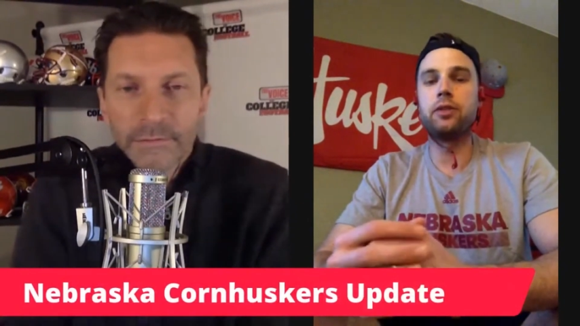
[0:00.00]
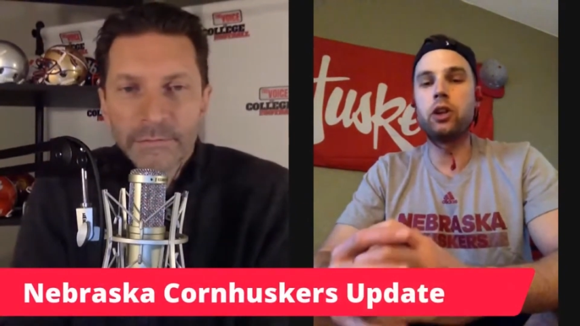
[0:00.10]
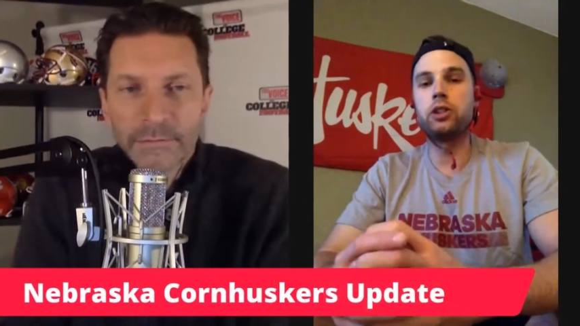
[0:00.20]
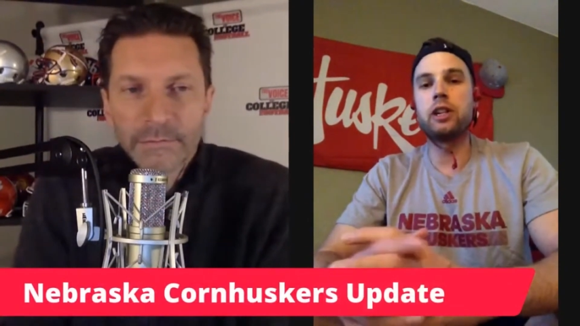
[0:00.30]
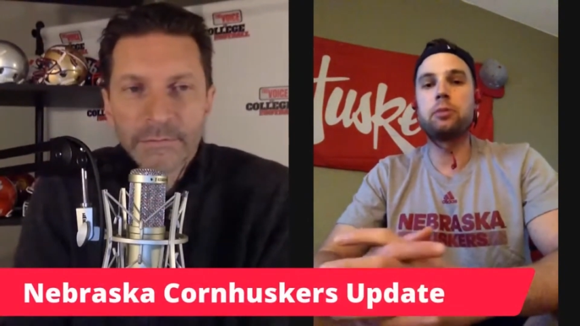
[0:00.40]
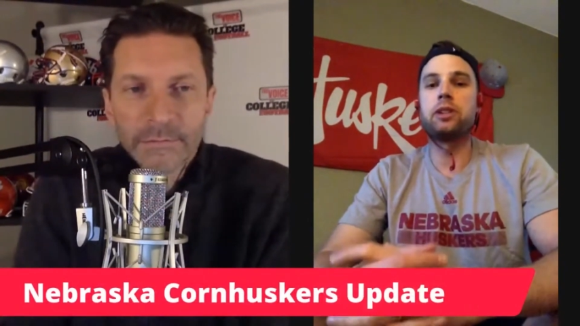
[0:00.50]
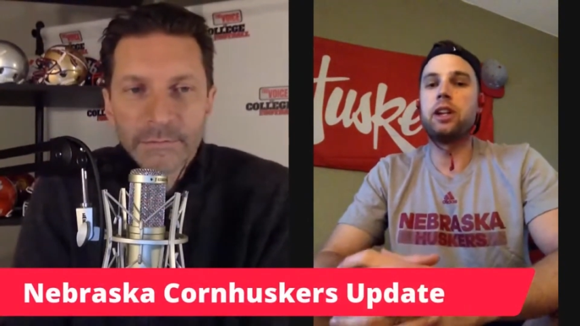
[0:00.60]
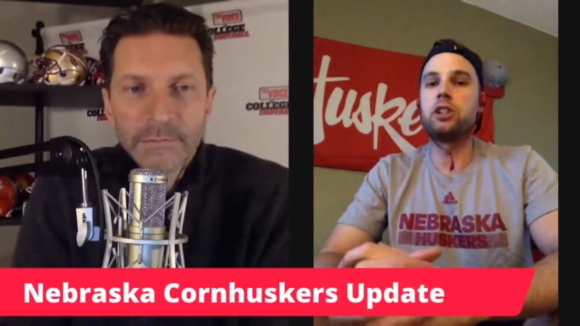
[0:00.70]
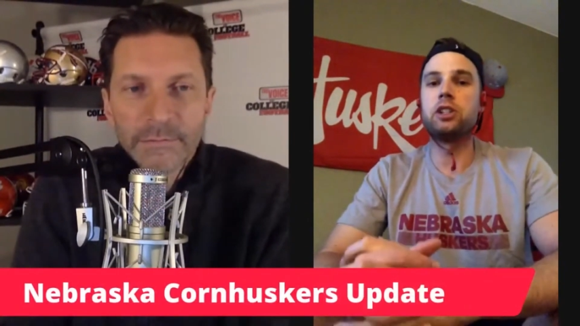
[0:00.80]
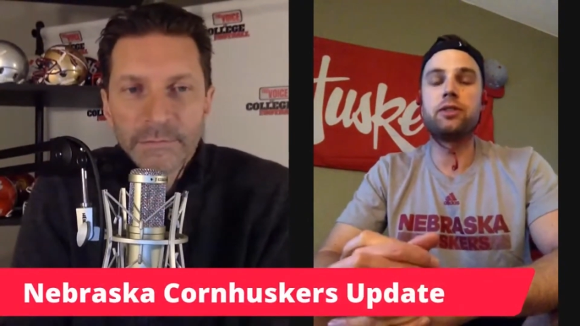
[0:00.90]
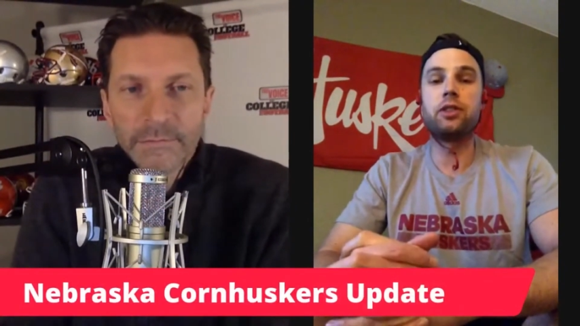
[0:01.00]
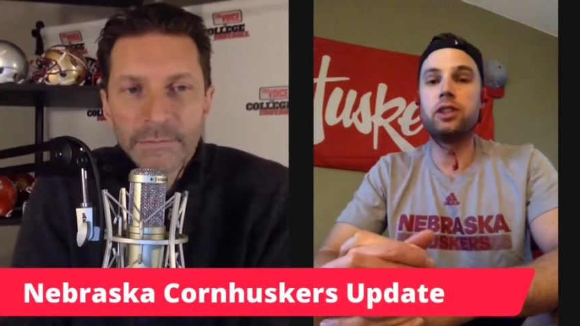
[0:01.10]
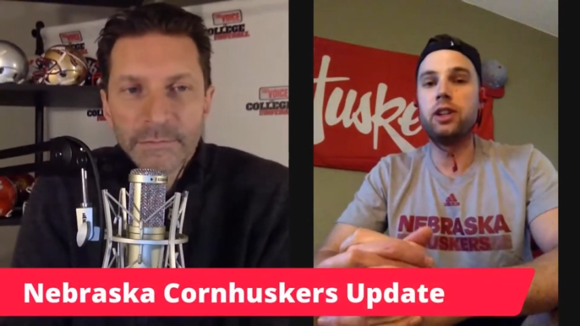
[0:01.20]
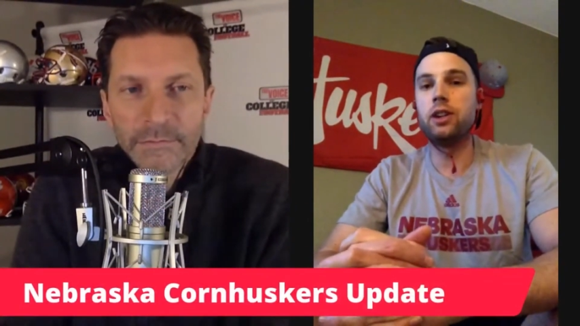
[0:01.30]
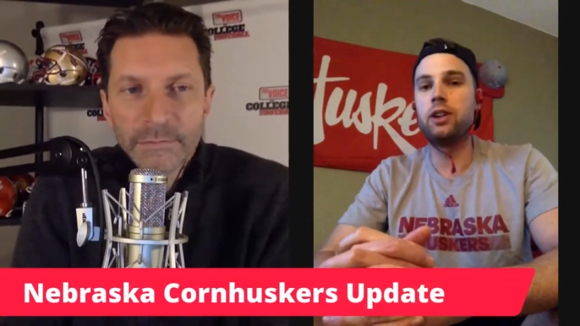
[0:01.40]
Speaker 1: As far as expectations for
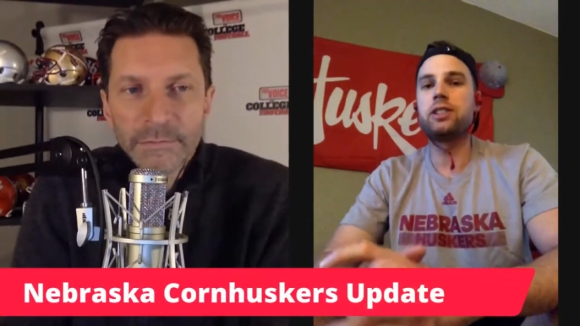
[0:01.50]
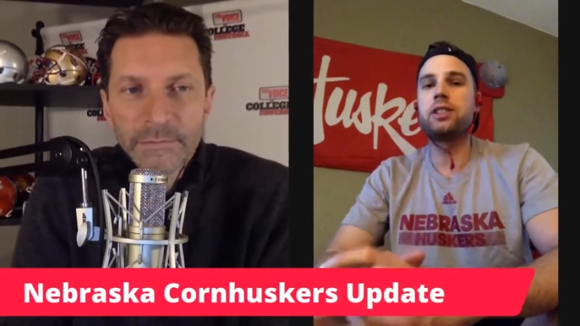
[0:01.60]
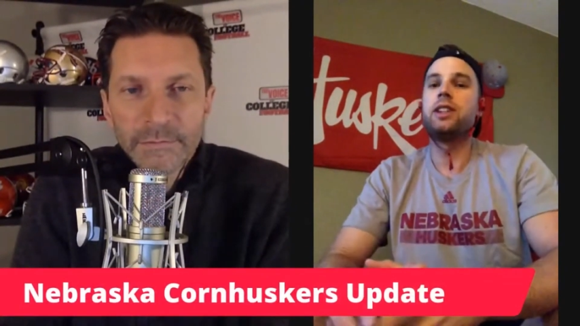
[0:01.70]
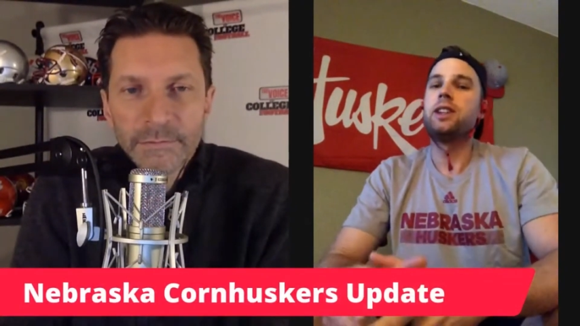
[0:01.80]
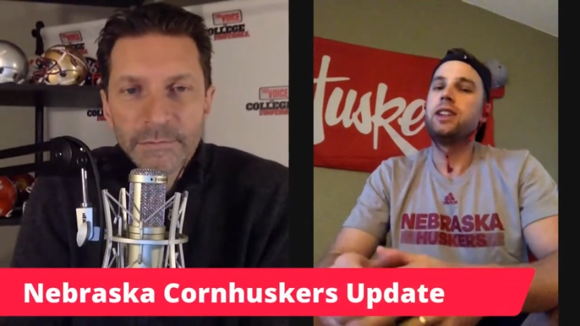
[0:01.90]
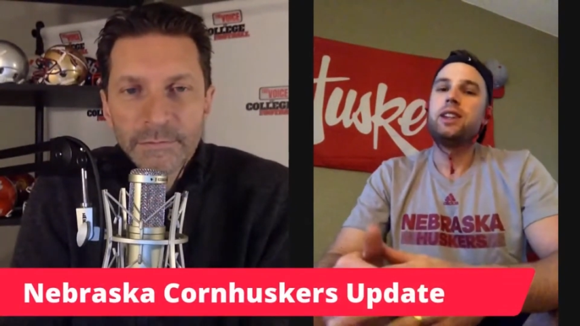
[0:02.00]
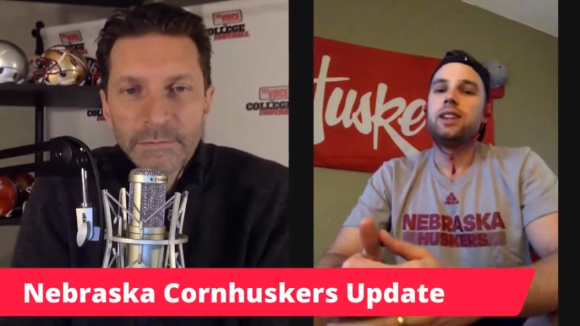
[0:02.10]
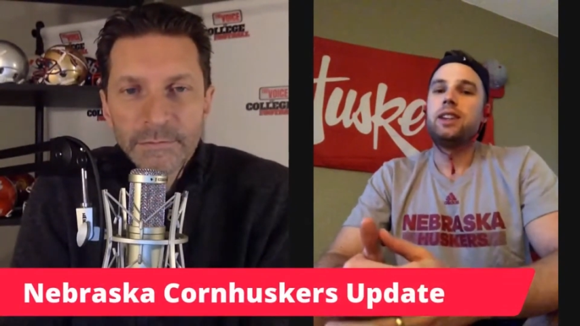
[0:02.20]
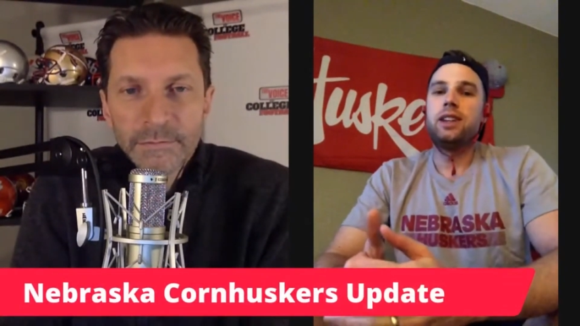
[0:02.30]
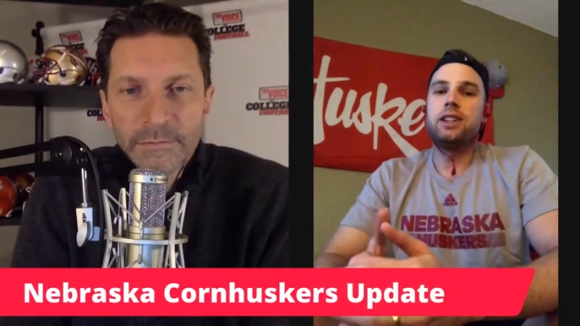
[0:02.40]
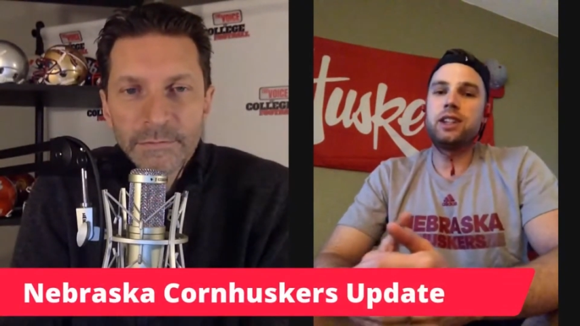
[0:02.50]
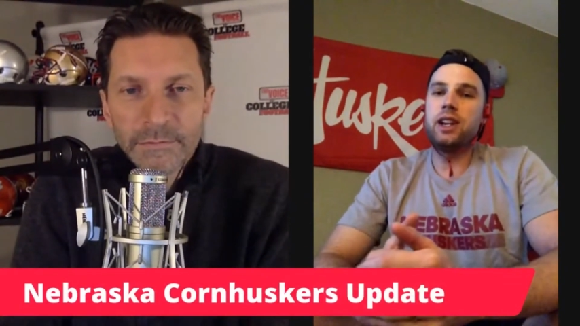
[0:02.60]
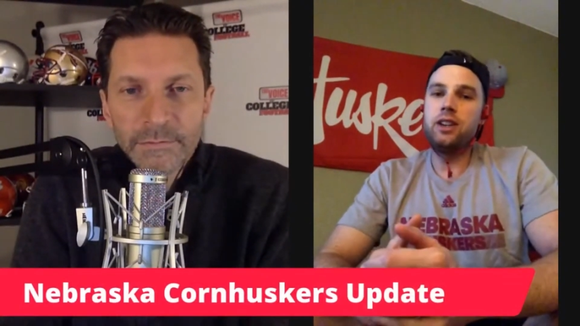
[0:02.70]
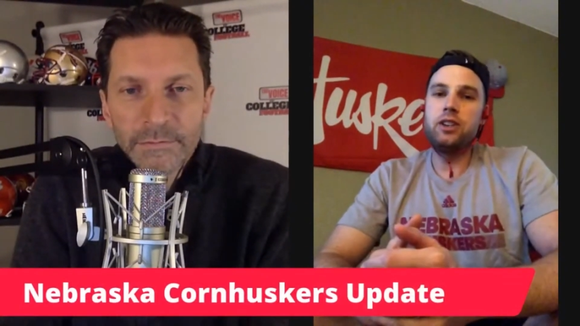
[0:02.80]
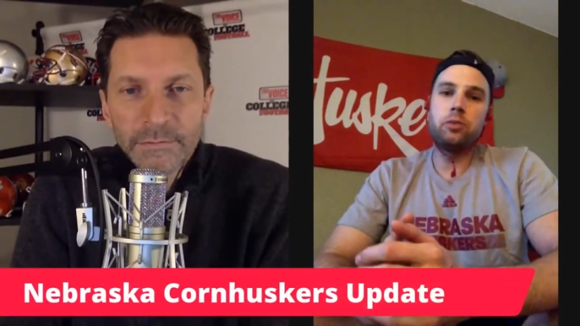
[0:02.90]
the year, it's it's
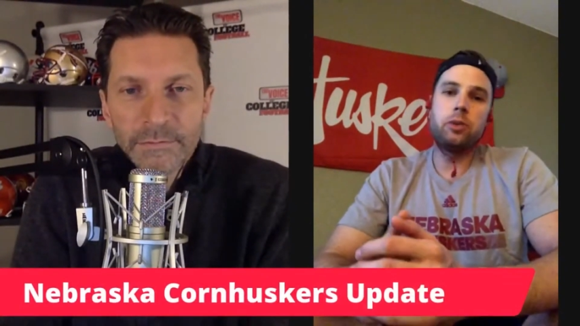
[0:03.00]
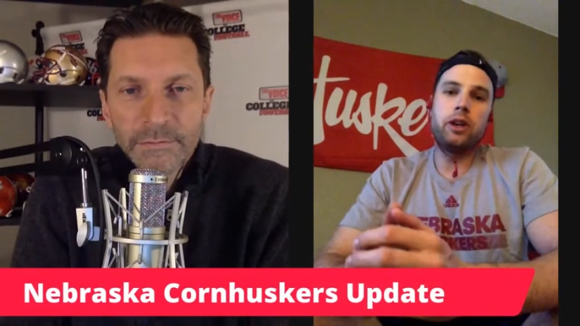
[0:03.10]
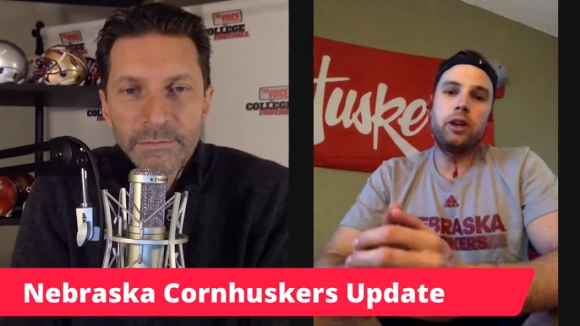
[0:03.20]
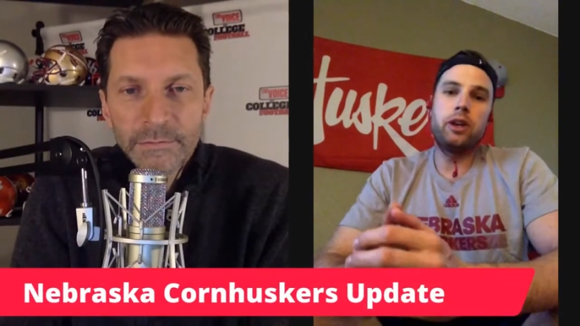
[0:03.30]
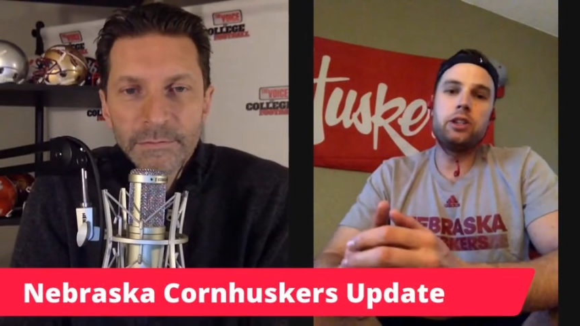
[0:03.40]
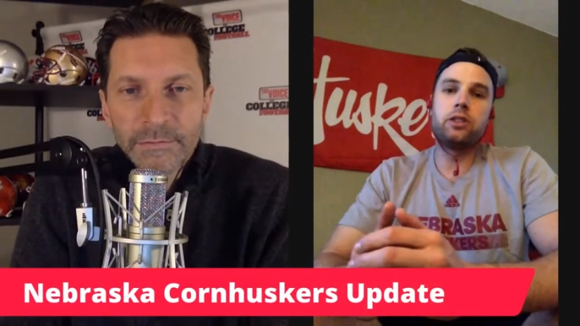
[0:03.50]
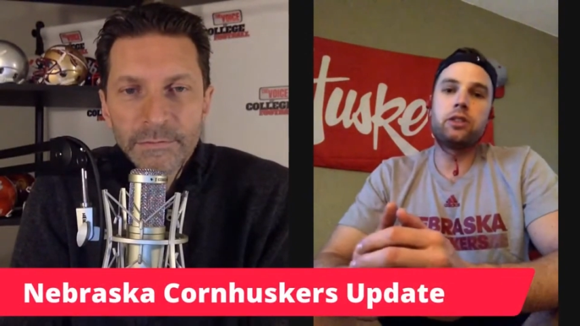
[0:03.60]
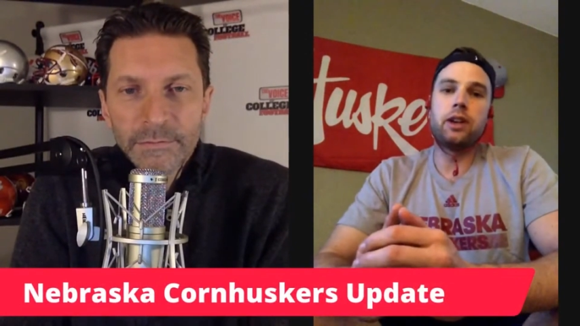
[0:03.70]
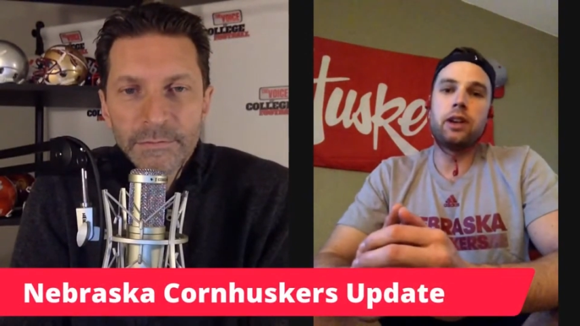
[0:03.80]
kind of just wide ranged.